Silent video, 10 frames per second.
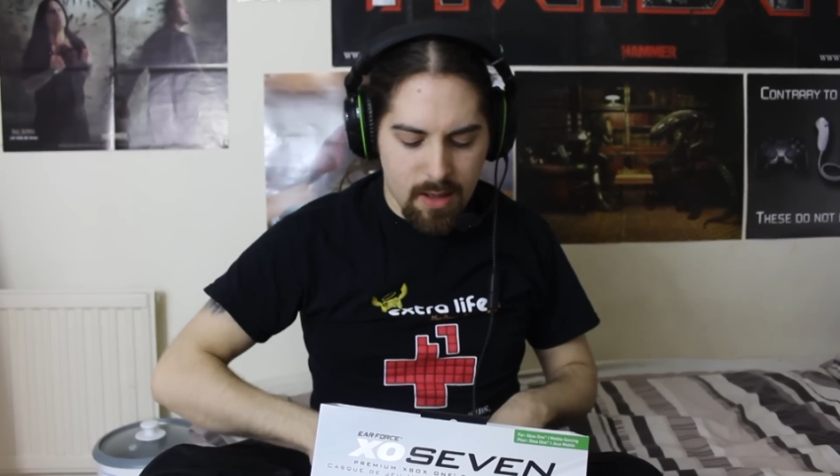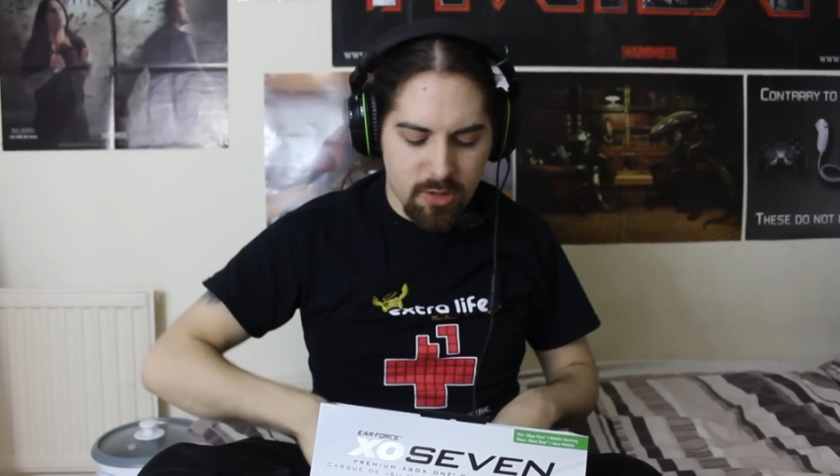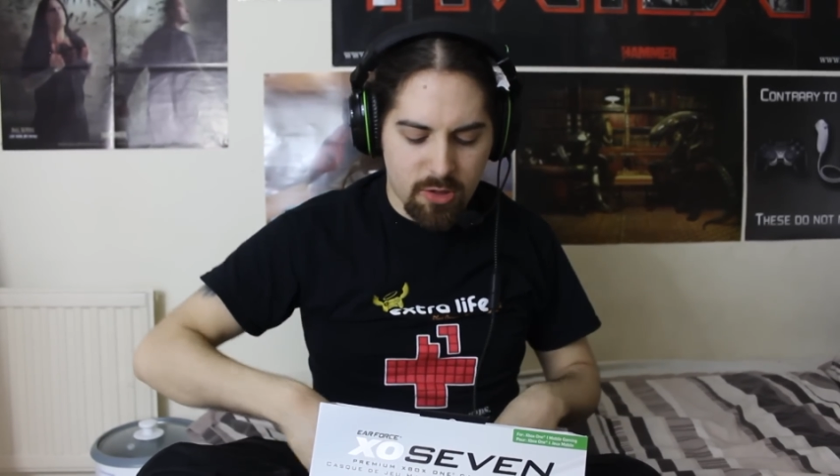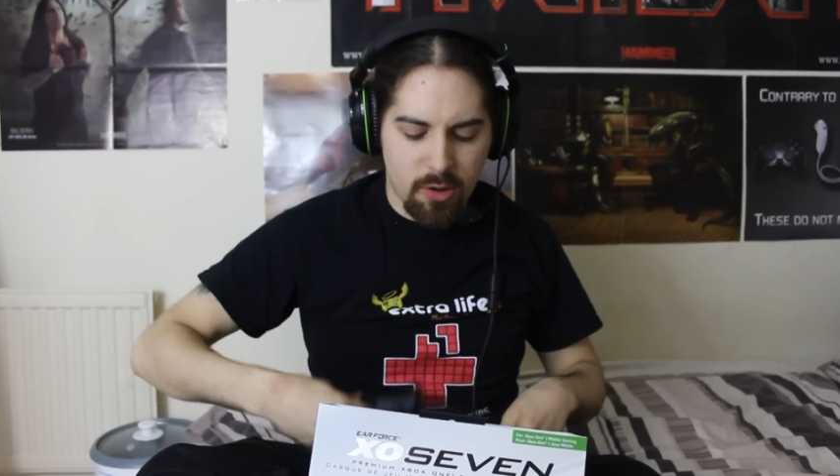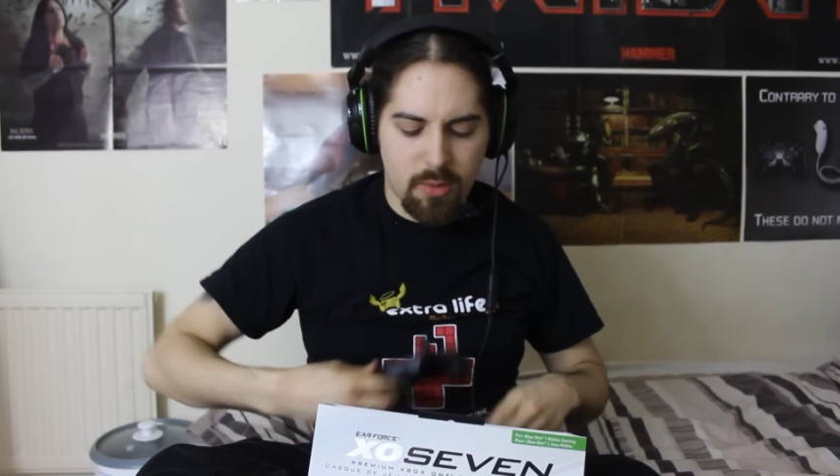
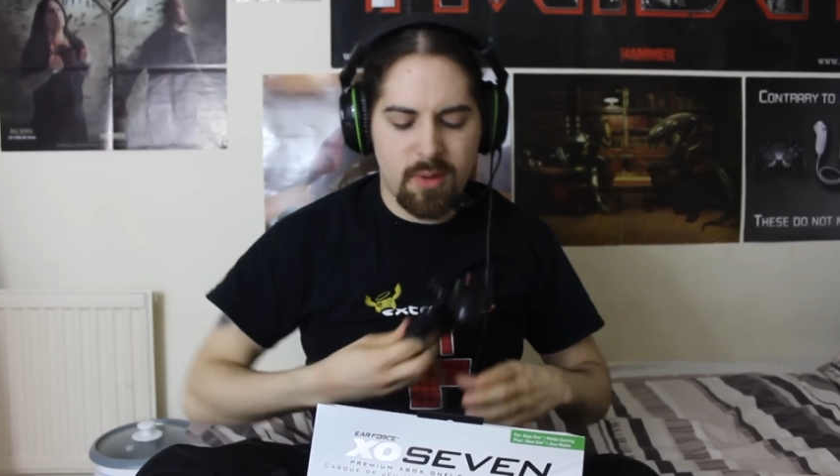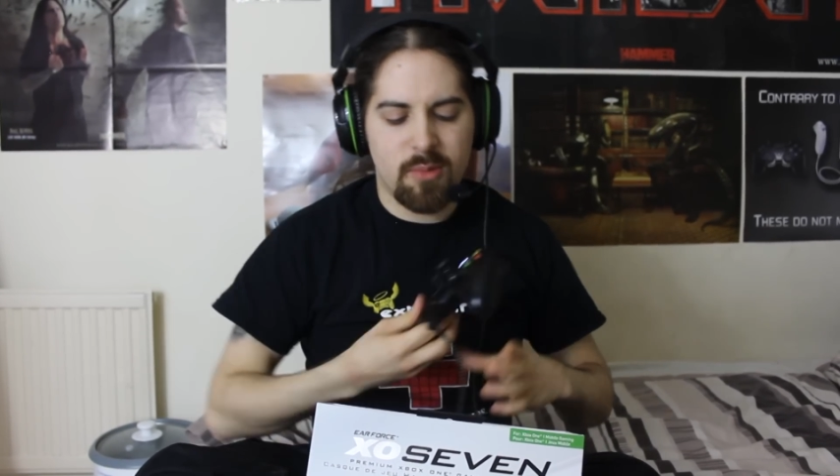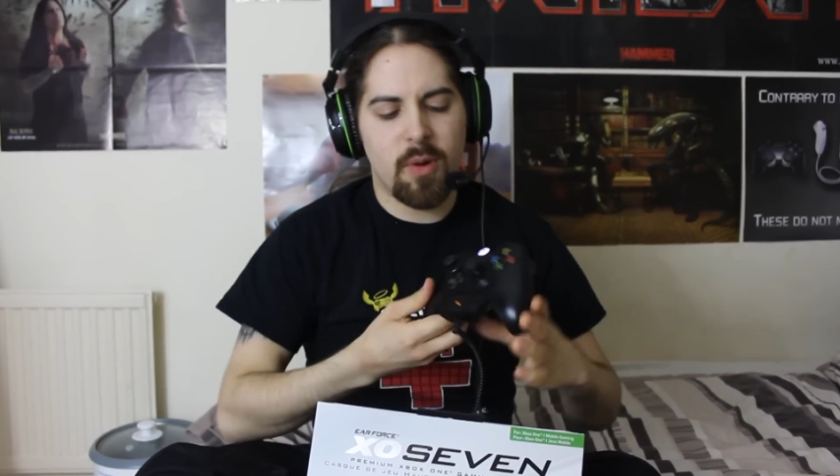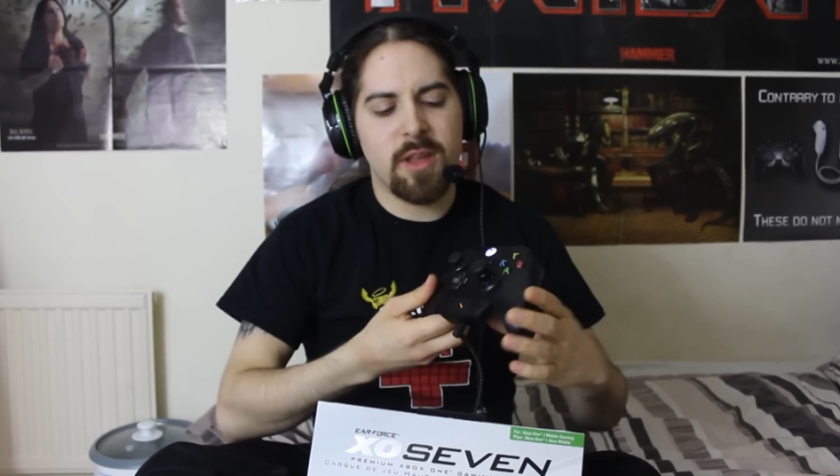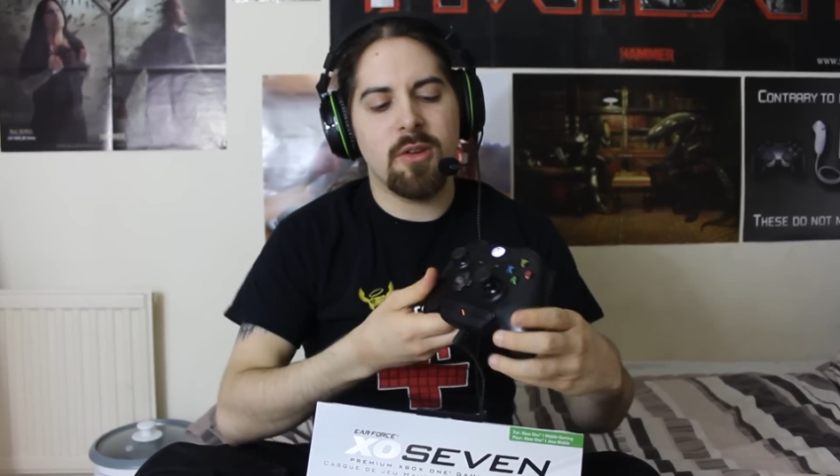So
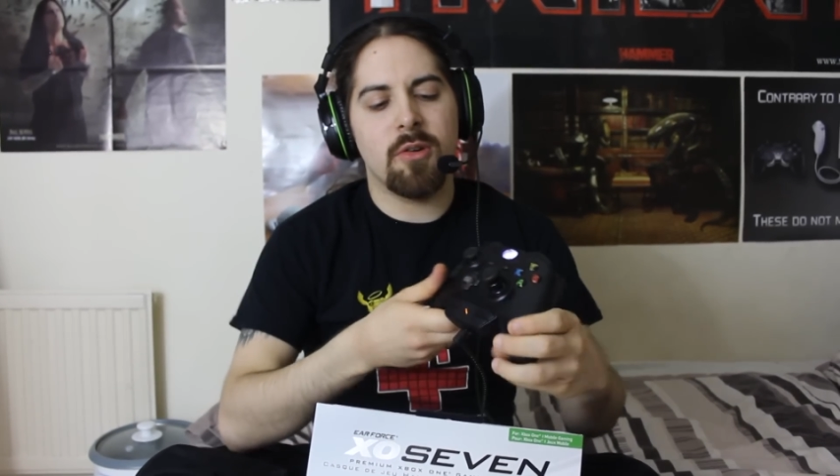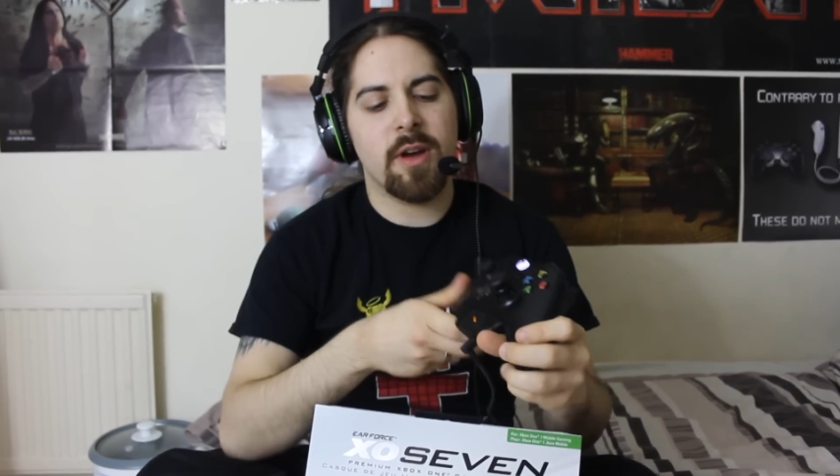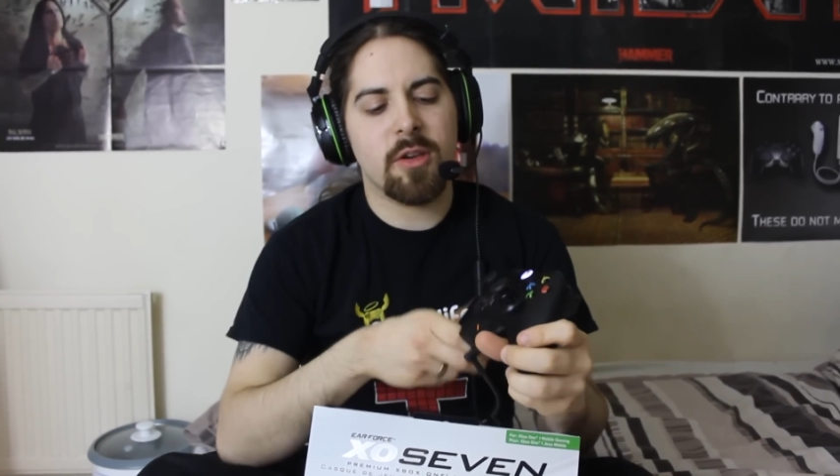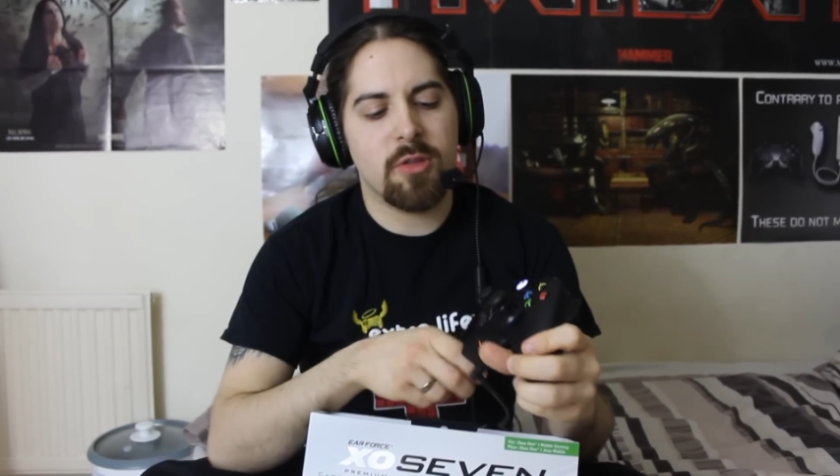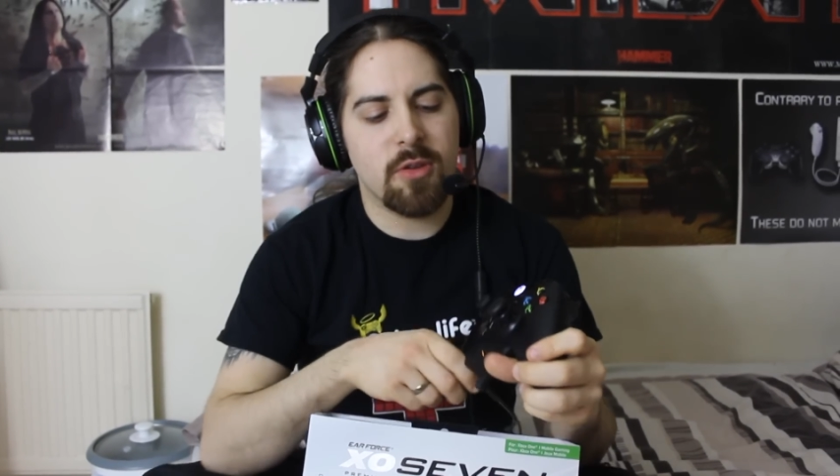when you're
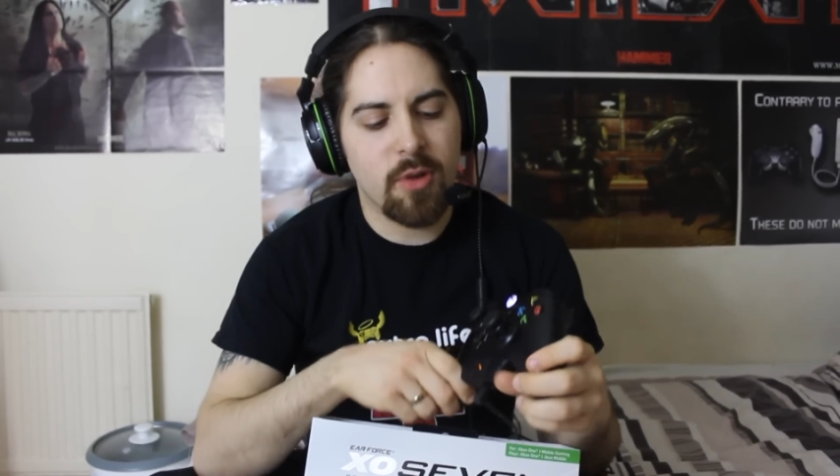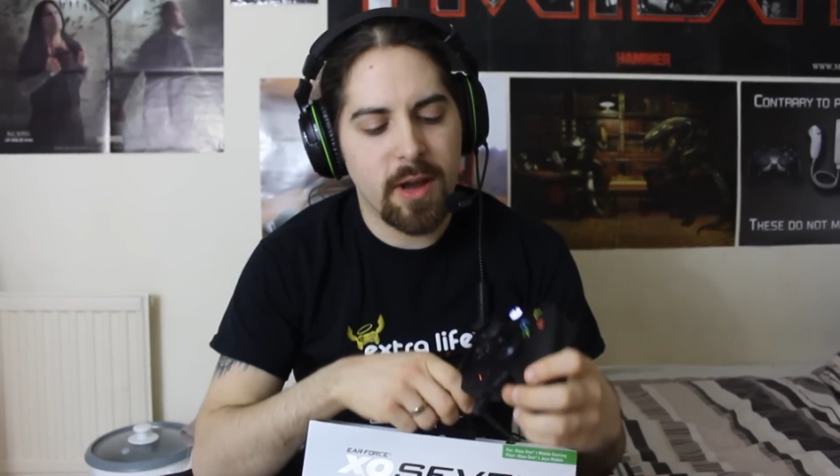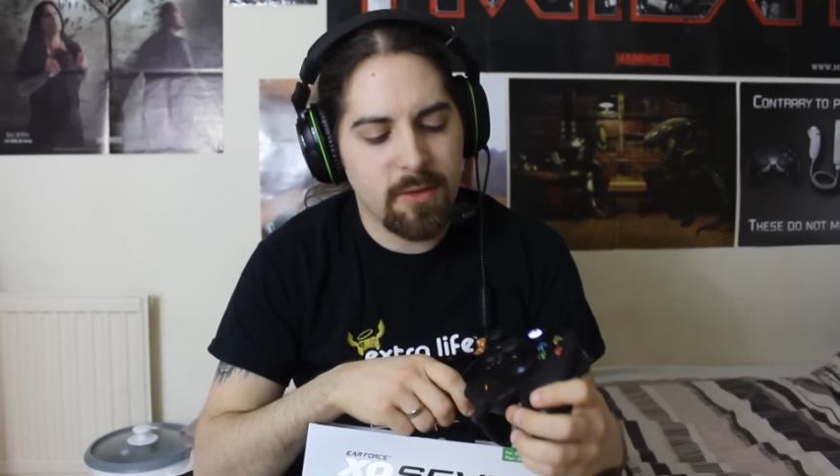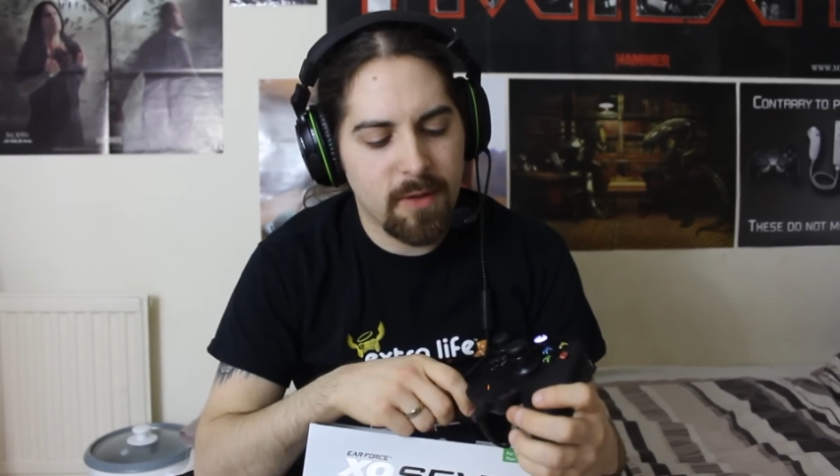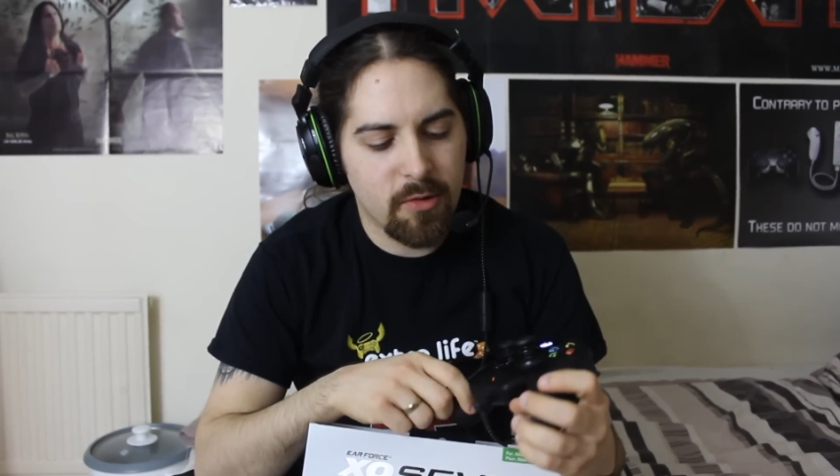actually
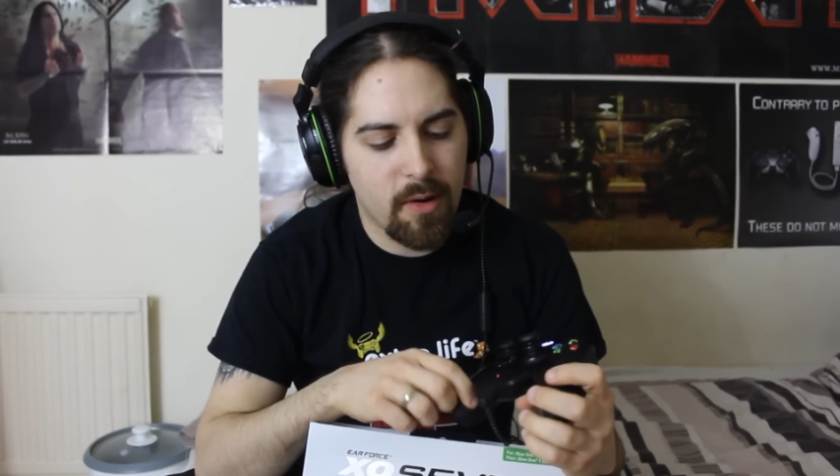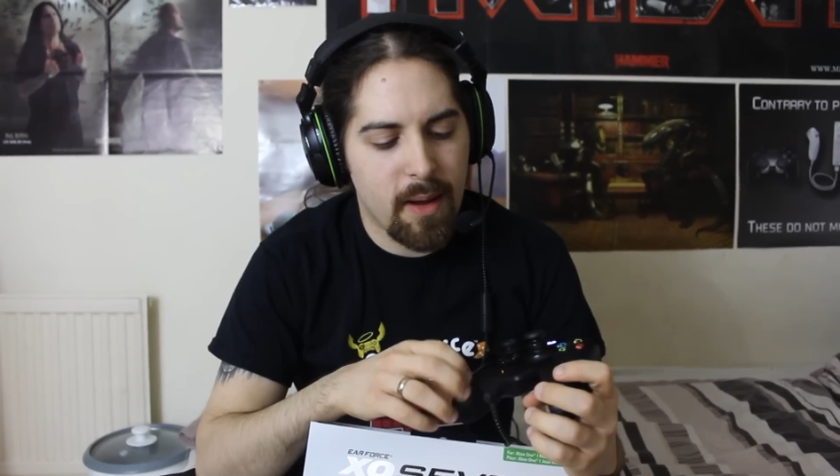trying to figure